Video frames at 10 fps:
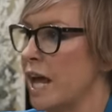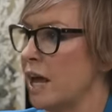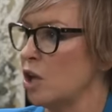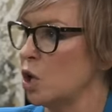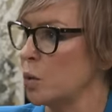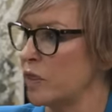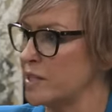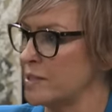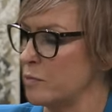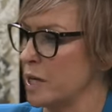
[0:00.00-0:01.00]
How long would
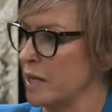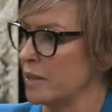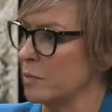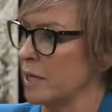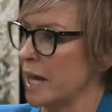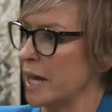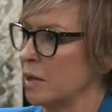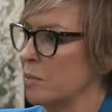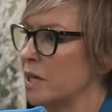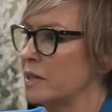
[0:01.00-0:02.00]
this have been in the
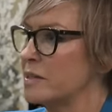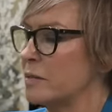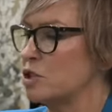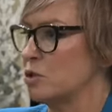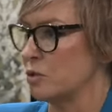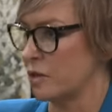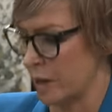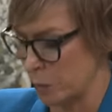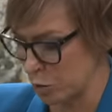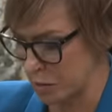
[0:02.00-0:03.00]
planning? Because I'm sure that
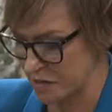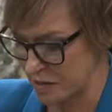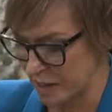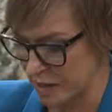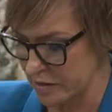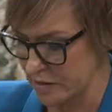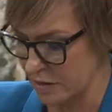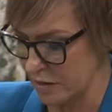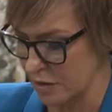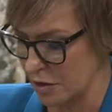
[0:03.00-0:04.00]
there will be
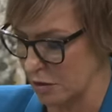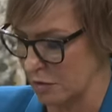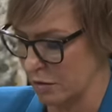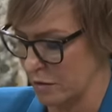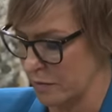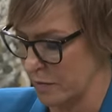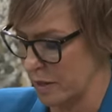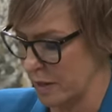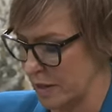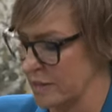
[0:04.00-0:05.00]
cynics who
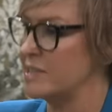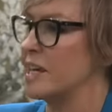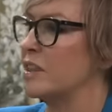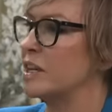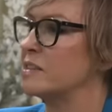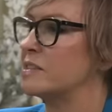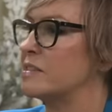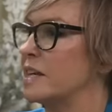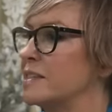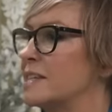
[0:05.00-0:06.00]
can see that
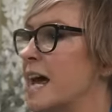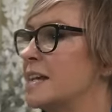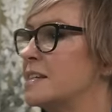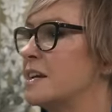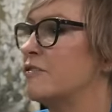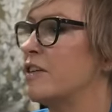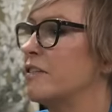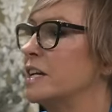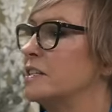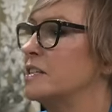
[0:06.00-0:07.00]
it's landed at a
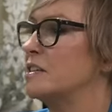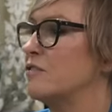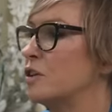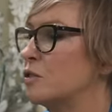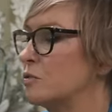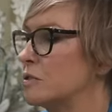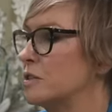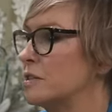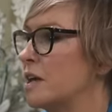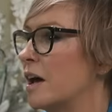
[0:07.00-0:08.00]
very
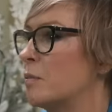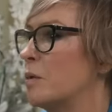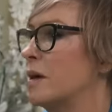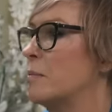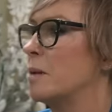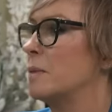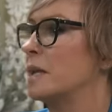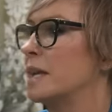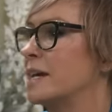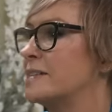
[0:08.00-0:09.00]
difficult time when there might
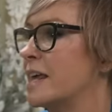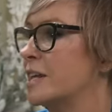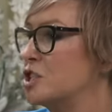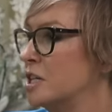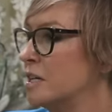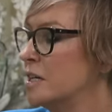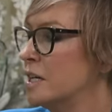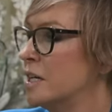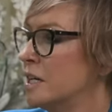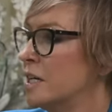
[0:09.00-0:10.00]
be less energy
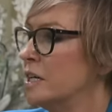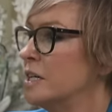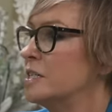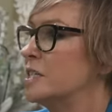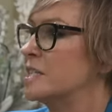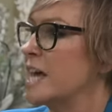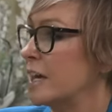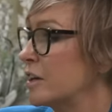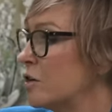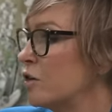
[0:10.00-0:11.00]
to
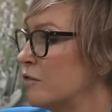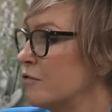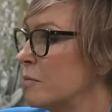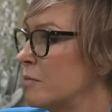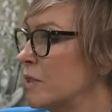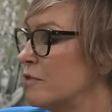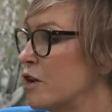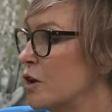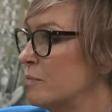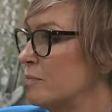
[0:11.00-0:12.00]
take it on from the
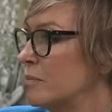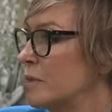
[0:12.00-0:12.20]
firm.